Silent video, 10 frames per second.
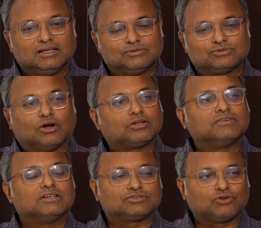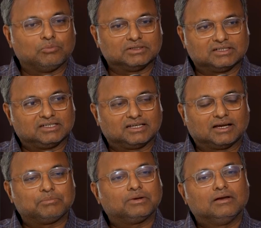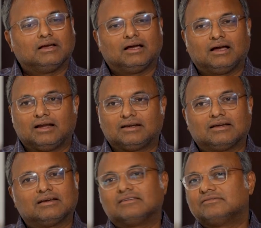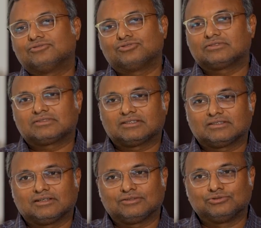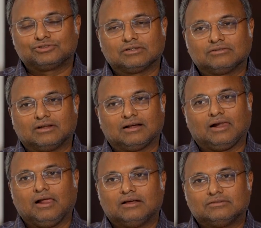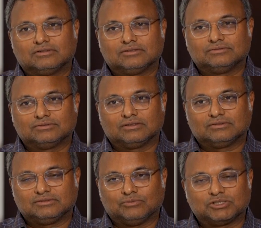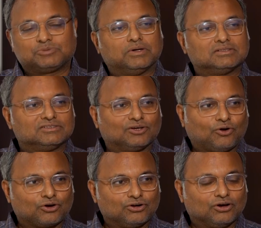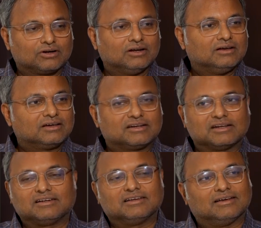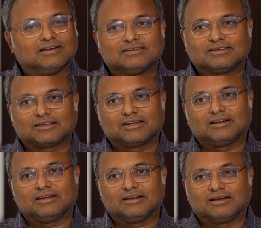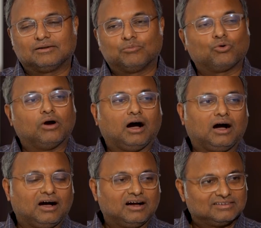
It was not even a storm in the teacup, and it was the usual the whispers in the corridor created a little brouhaha.